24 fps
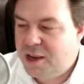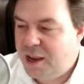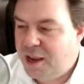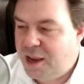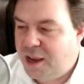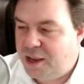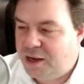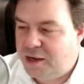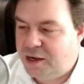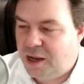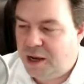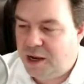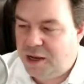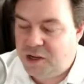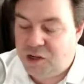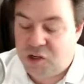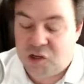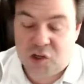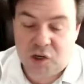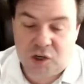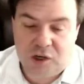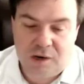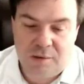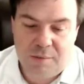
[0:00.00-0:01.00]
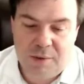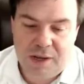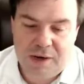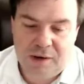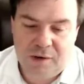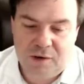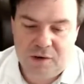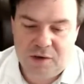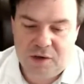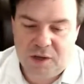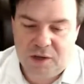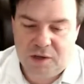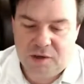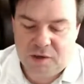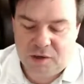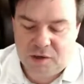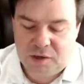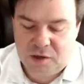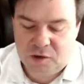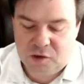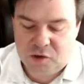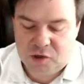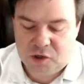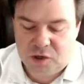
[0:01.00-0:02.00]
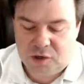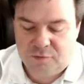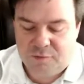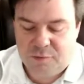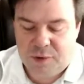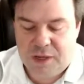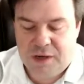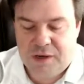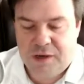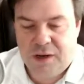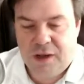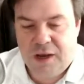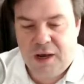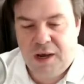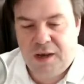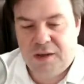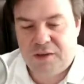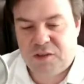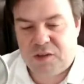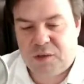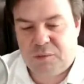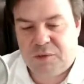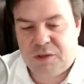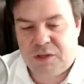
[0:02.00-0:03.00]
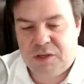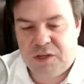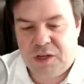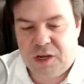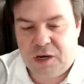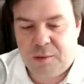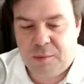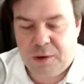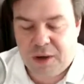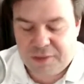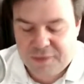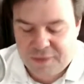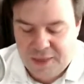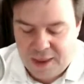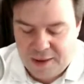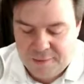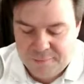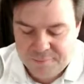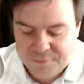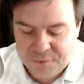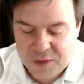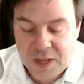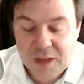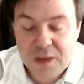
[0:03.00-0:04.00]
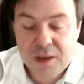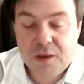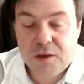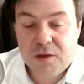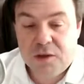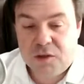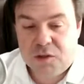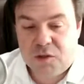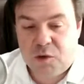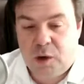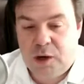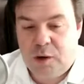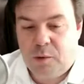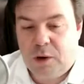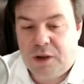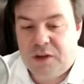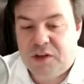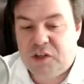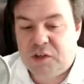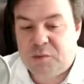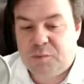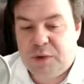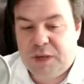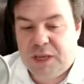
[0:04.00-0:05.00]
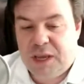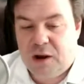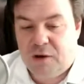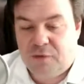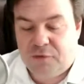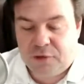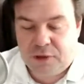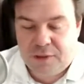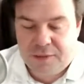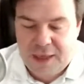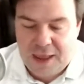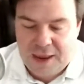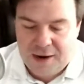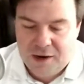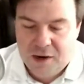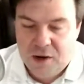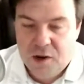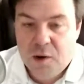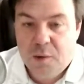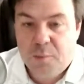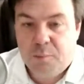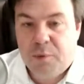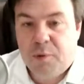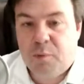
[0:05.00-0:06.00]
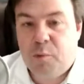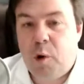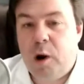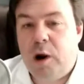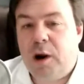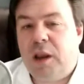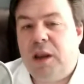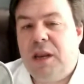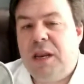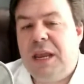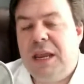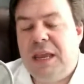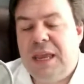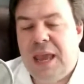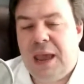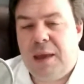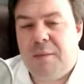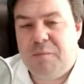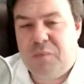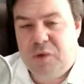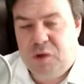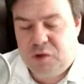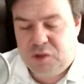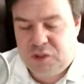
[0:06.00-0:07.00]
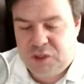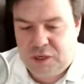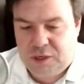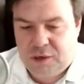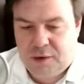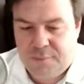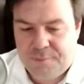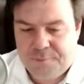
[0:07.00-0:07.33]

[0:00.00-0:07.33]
And it shouldn't have been. There should have been something done about that. So anyway, just be careful of that. But where can you get music?